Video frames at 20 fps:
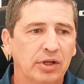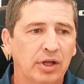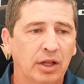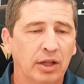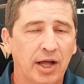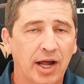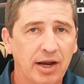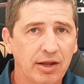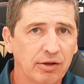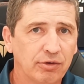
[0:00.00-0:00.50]
a
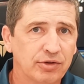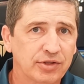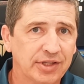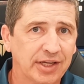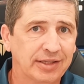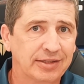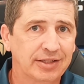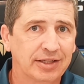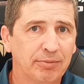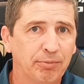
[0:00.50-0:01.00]
lot of those
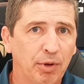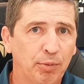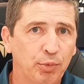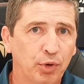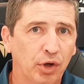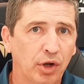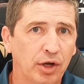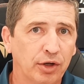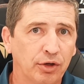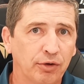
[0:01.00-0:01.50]
things can be
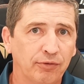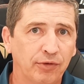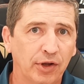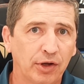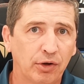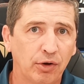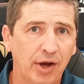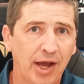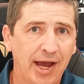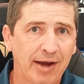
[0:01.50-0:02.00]
put on your
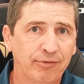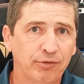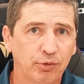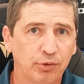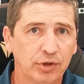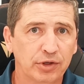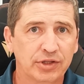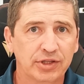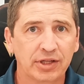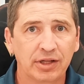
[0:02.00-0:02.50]
vehicle
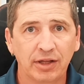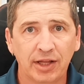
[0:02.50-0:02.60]
afterwards.